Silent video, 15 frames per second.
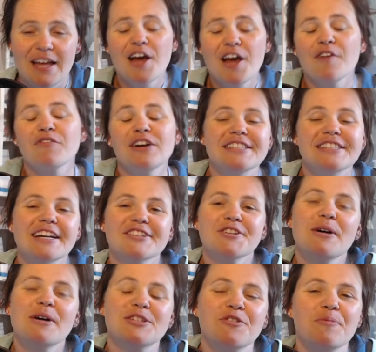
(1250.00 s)
Friends, thanks so
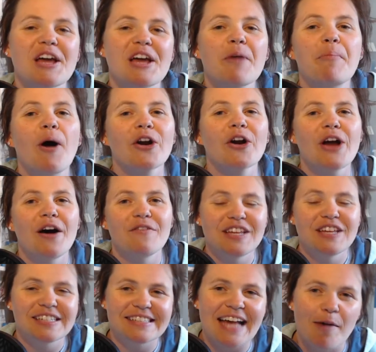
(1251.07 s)
much for being a part of
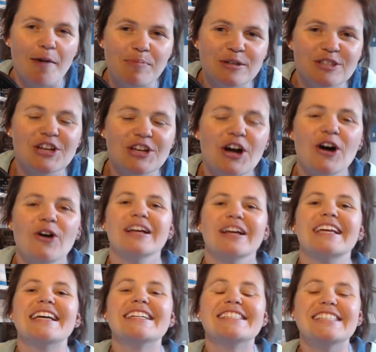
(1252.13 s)
this episode.
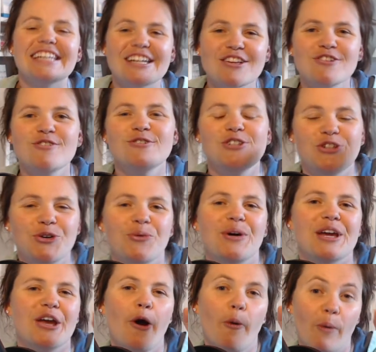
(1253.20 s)
Continue
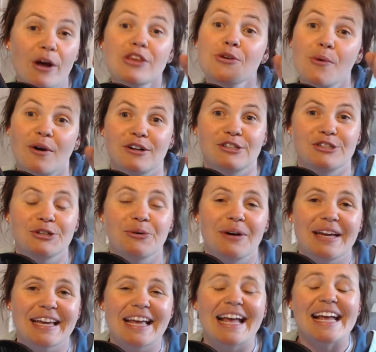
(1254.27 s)
doing what you are
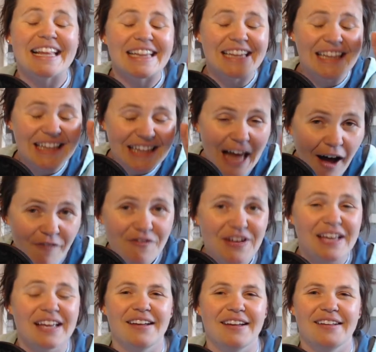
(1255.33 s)
doing and
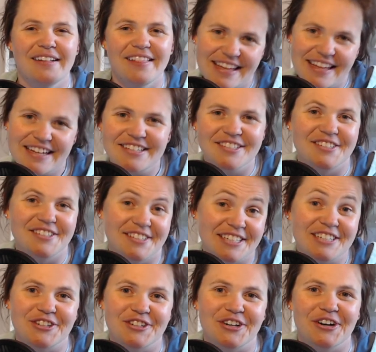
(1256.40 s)
loving this
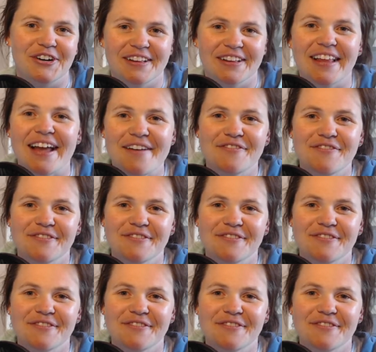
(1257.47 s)
teacher life.